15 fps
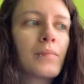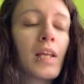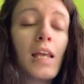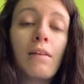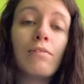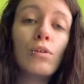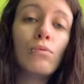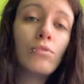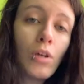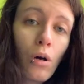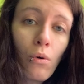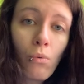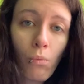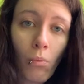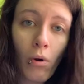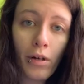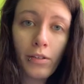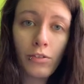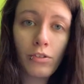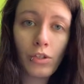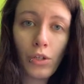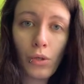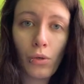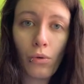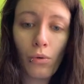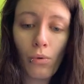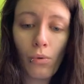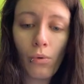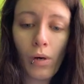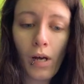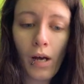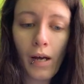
If you don't want to